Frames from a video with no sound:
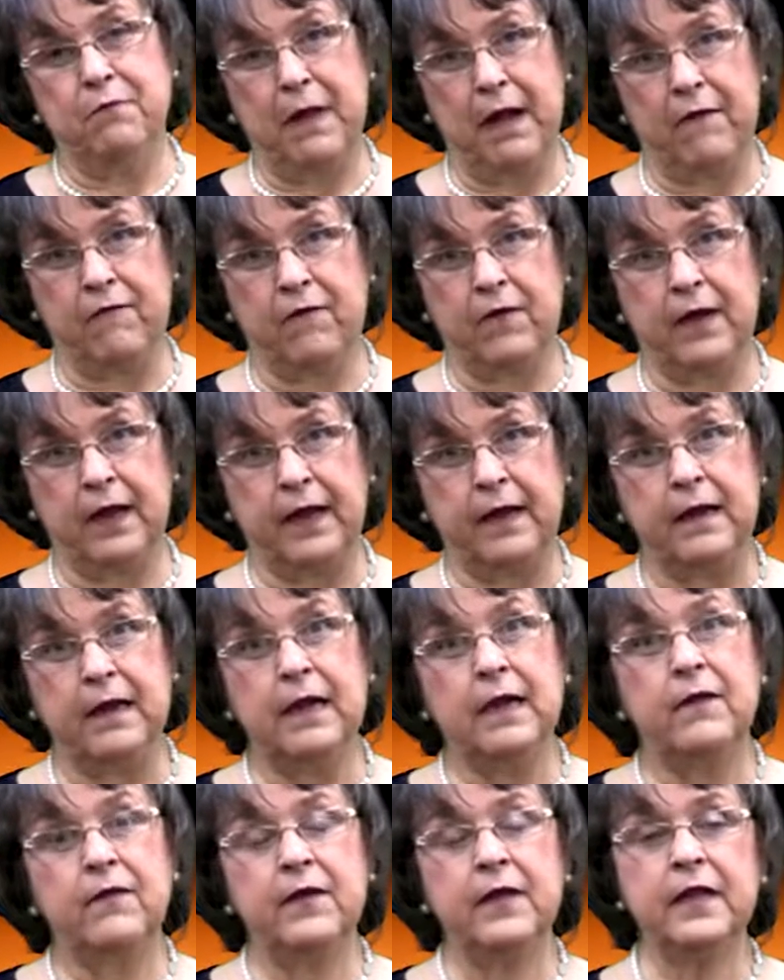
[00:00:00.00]
Monthly.
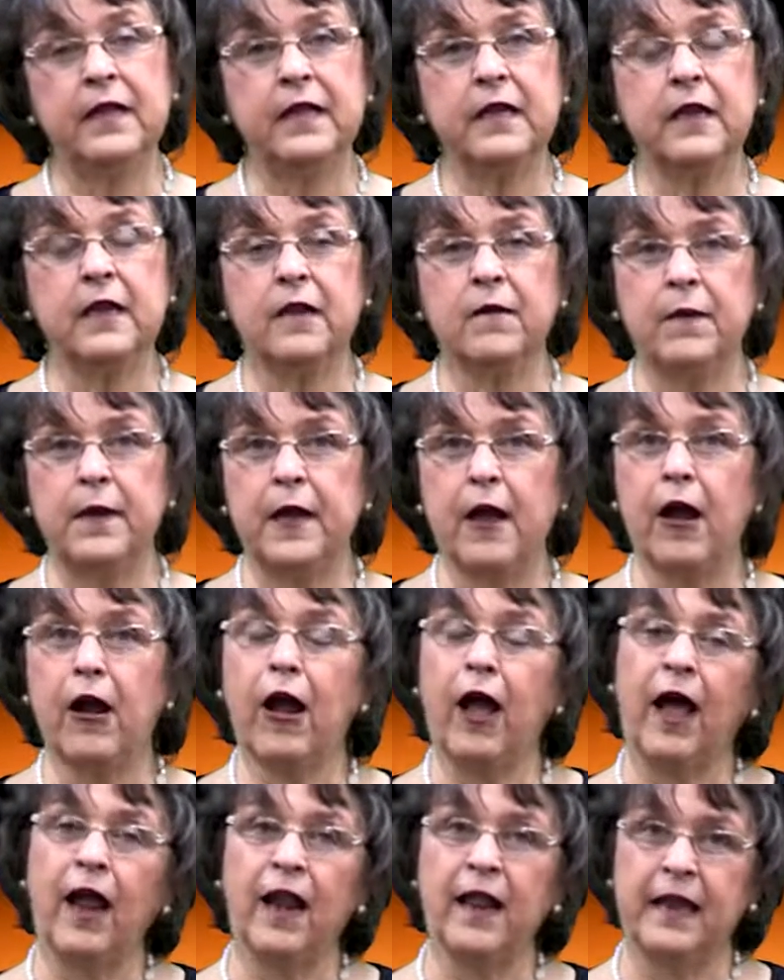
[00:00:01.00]
This is going to be our
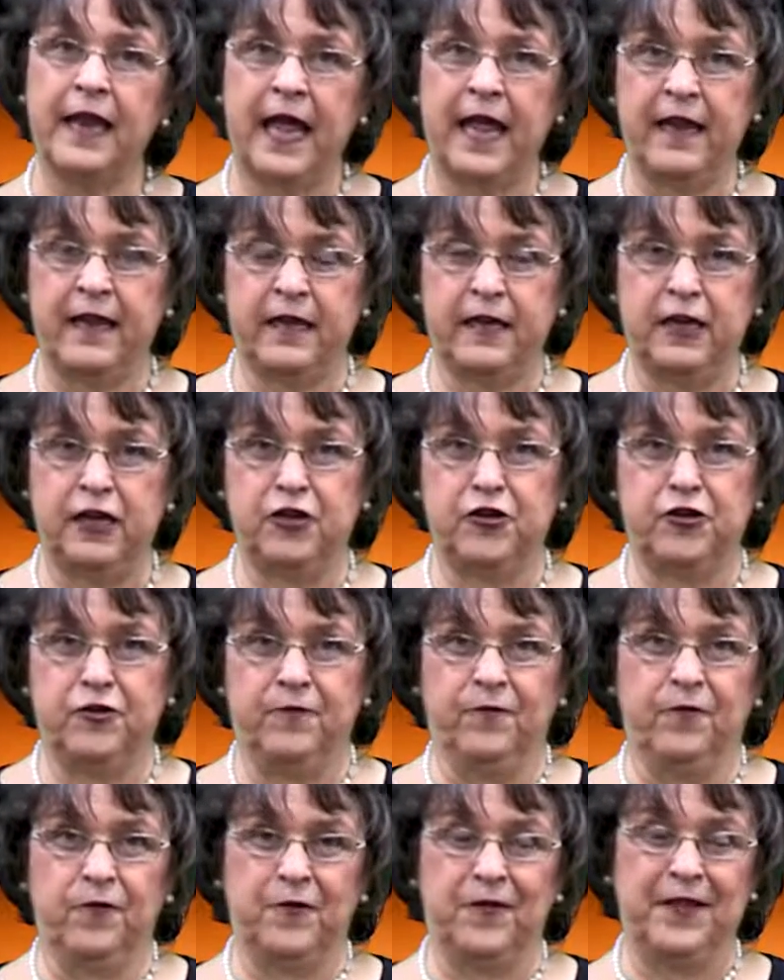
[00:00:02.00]
holiday
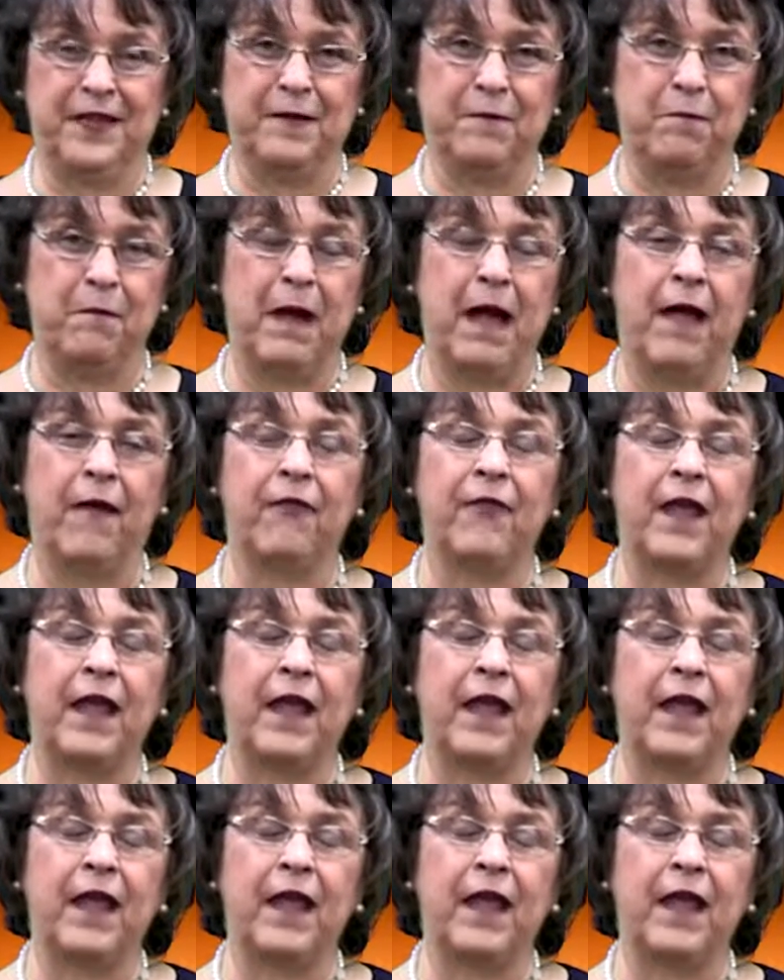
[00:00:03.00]
edition for this month,